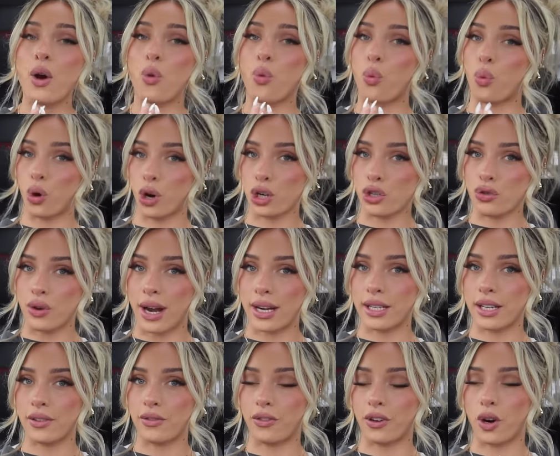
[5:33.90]
were
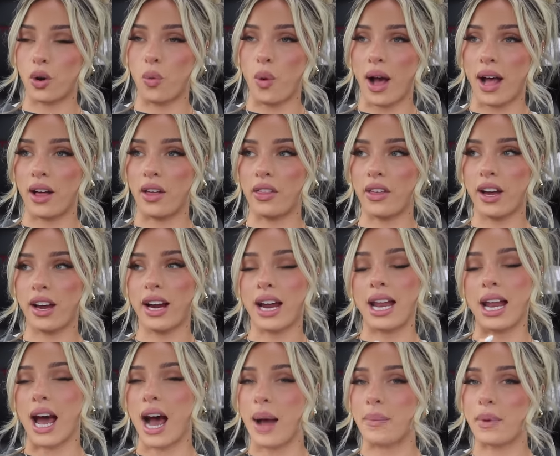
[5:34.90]
trending for a while there,
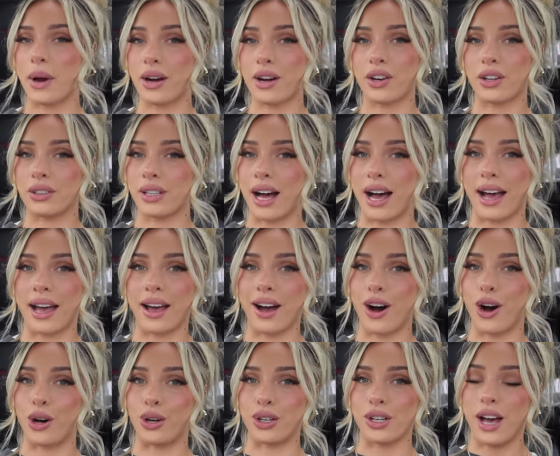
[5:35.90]
and I'm not gonna lie,
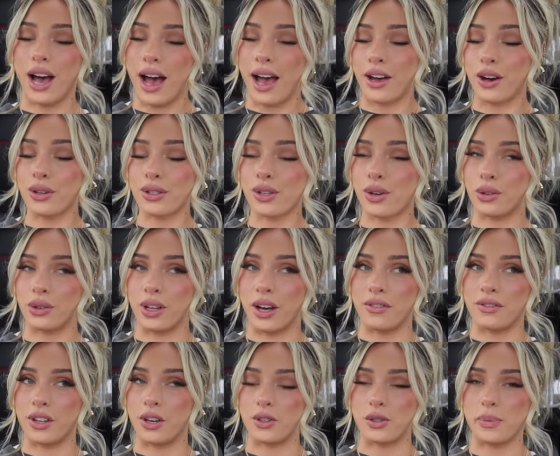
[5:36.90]
all I also
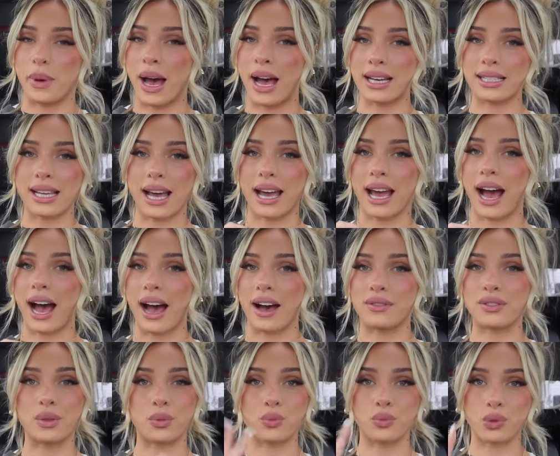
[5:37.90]
love those bags. I
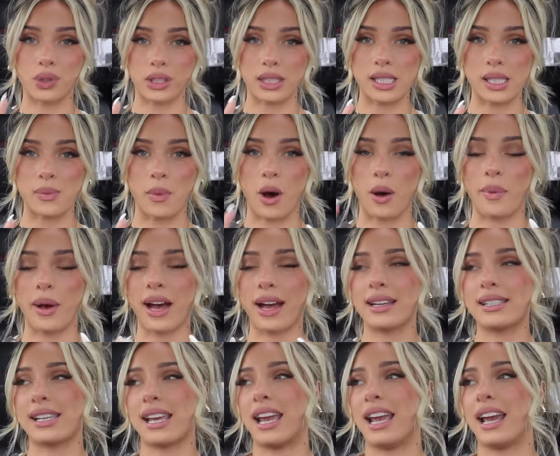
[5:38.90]
have some really small
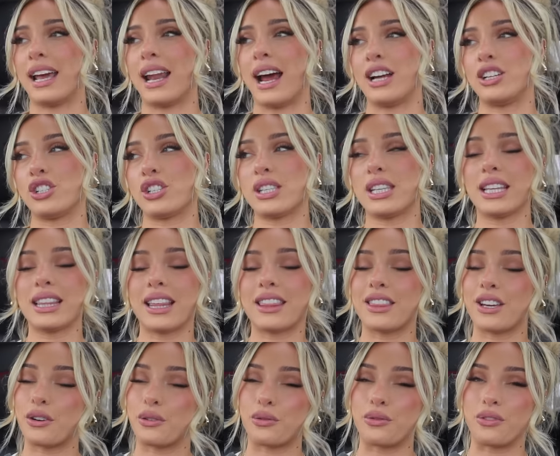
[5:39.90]
bags and I just think
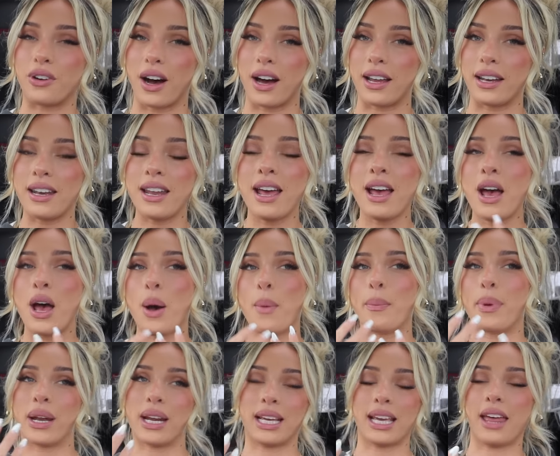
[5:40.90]
that they're fun,
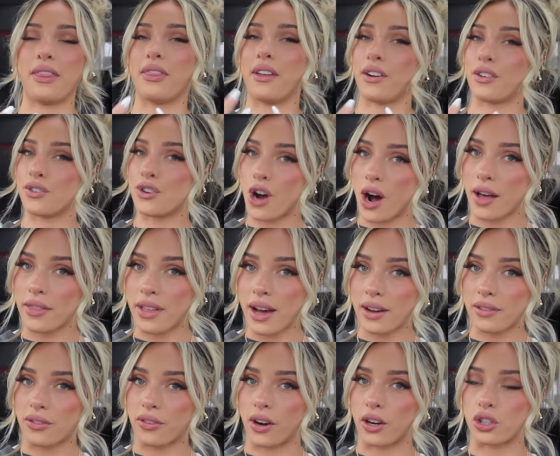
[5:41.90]
but again, they're not
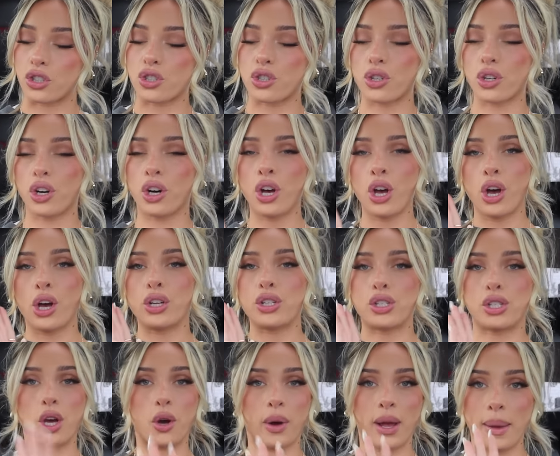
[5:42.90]
that functional,
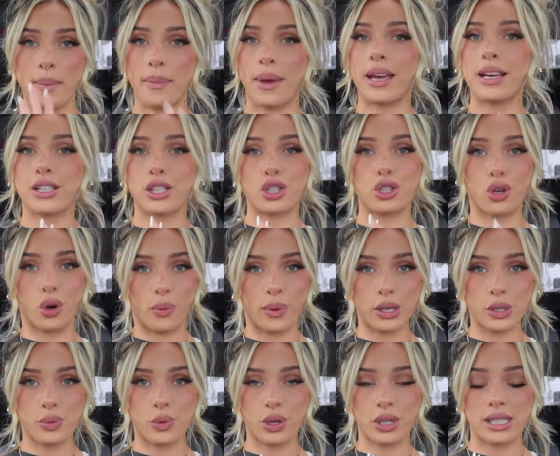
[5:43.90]
so it makes so
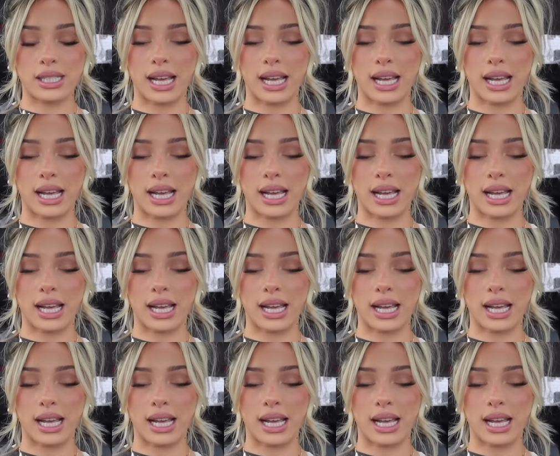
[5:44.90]
much more